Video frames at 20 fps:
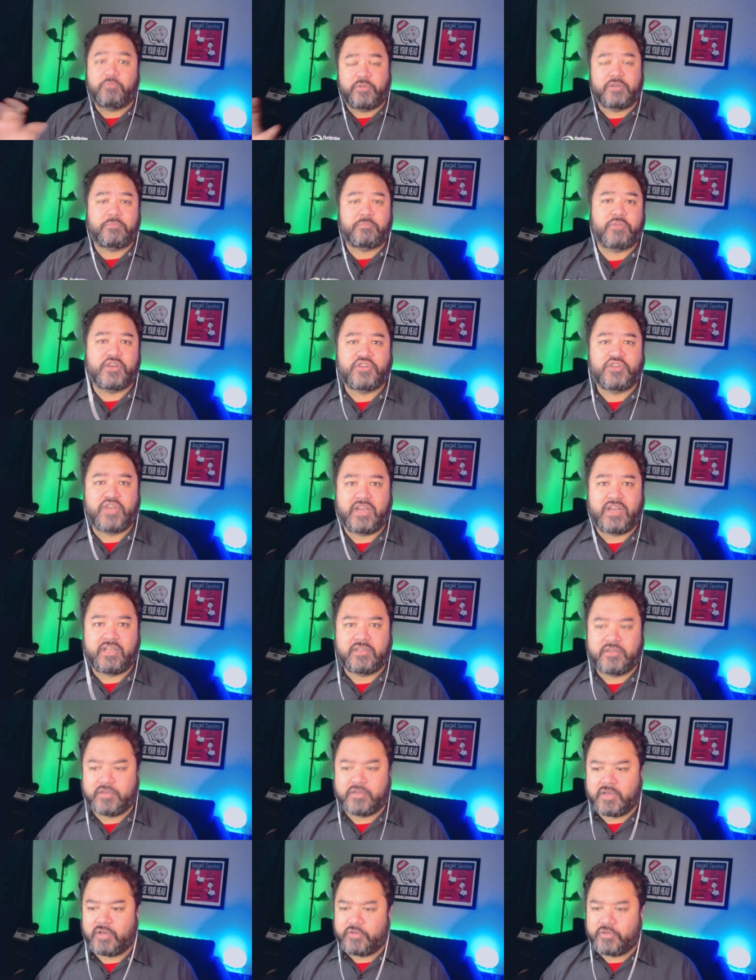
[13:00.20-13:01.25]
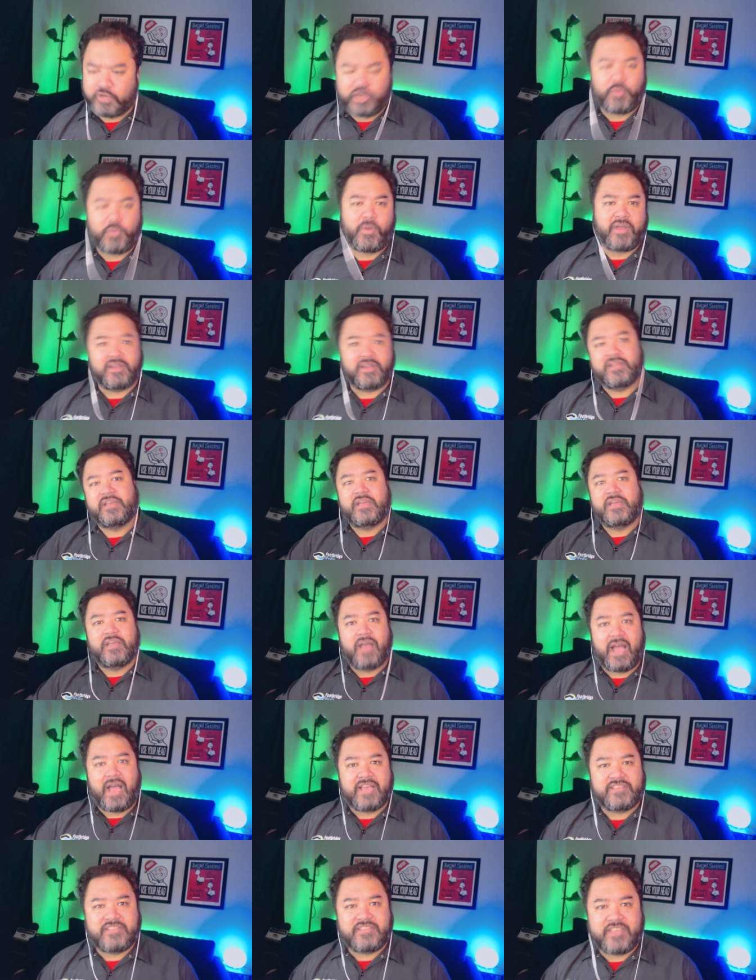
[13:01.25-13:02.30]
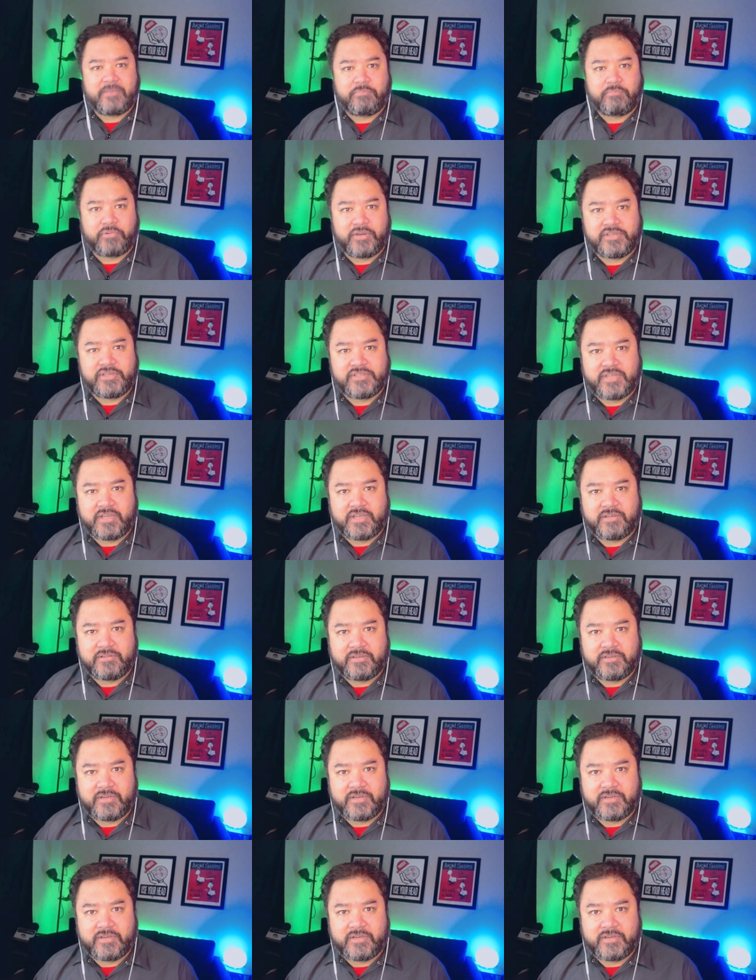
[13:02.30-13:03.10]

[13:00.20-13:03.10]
We'd appreciate it." You go, "You know what? I see that barista,